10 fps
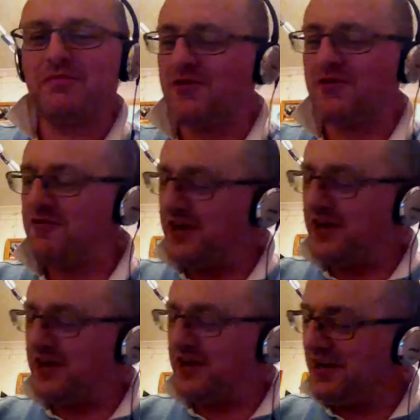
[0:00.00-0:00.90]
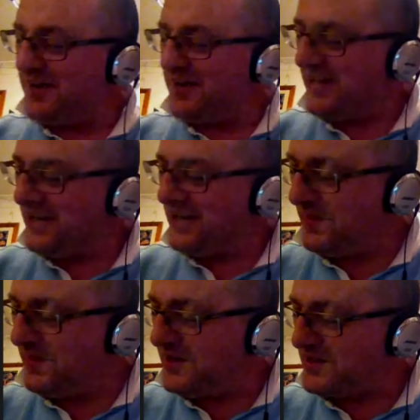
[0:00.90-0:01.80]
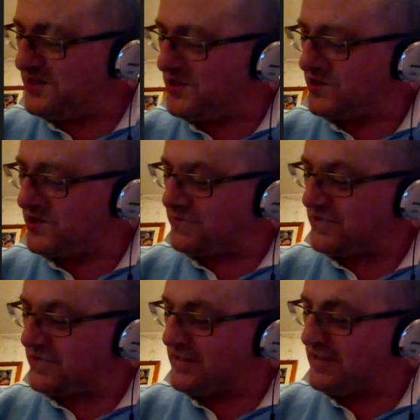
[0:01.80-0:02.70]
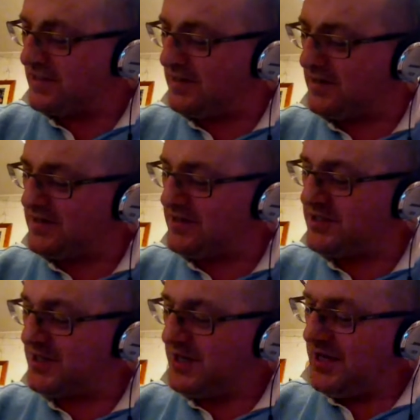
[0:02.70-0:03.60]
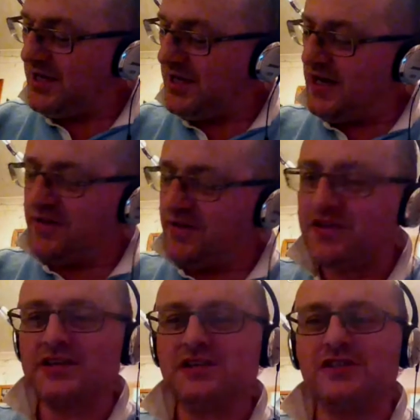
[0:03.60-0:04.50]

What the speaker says: as Crema Brewery, has just dropped us a message. I think this